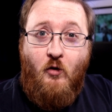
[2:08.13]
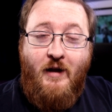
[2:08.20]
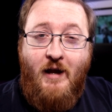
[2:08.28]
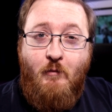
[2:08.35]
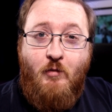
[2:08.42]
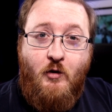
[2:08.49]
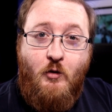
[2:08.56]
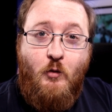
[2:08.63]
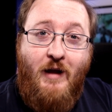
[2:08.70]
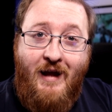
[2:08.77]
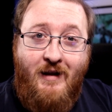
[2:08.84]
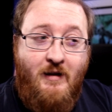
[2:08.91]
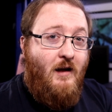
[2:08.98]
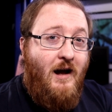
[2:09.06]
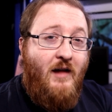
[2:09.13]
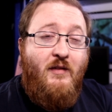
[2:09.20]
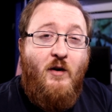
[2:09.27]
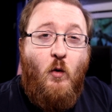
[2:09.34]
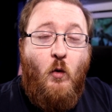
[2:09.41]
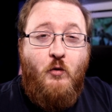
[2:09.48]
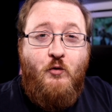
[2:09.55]
came through Genk, and
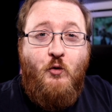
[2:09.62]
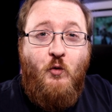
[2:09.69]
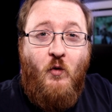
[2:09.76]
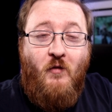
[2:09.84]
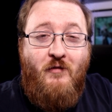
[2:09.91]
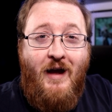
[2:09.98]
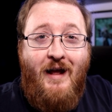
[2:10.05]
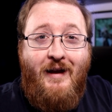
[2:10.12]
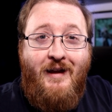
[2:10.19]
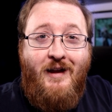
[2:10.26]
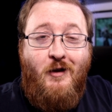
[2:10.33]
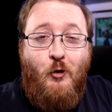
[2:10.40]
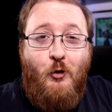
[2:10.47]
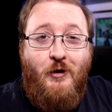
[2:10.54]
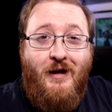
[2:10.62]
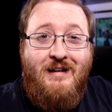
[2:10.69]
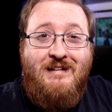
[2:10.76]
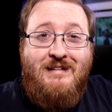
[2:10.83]
they're also very good at